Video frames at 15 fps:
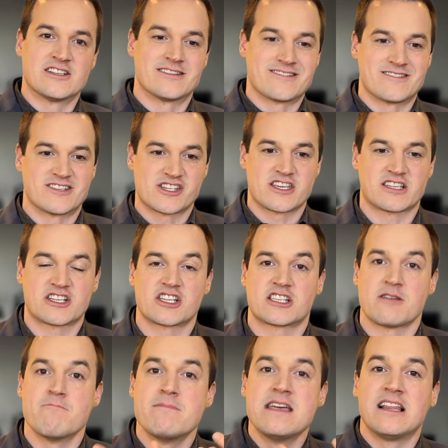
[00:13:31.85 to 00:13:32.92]
just just a
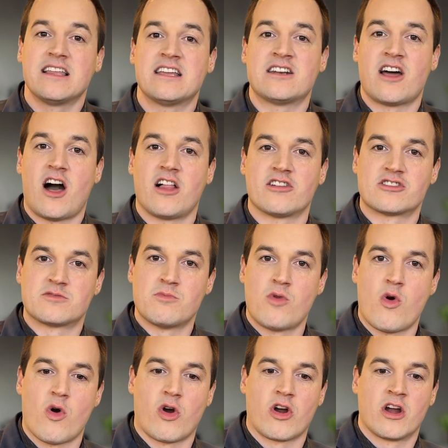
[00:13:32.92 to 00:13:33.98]
million dollars
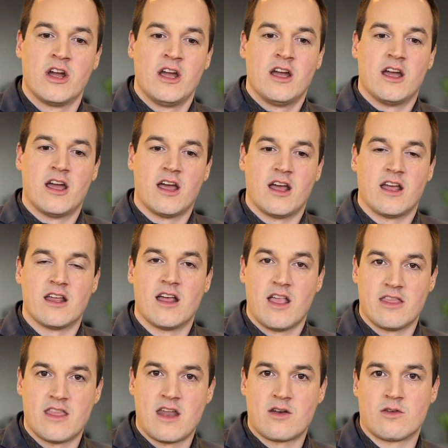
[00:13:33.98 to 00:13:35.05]
more, and,
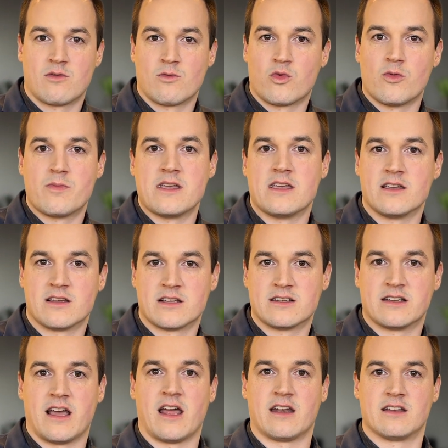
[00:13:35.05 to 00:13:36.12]
and then we'll be
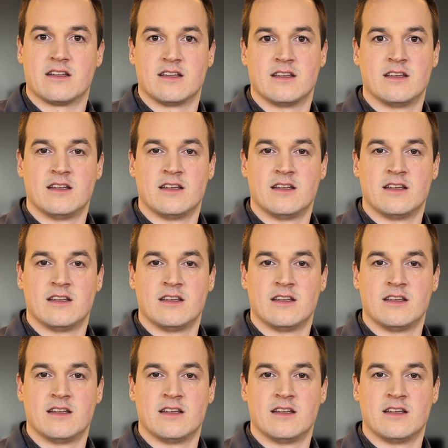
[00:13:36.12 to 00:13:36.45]
content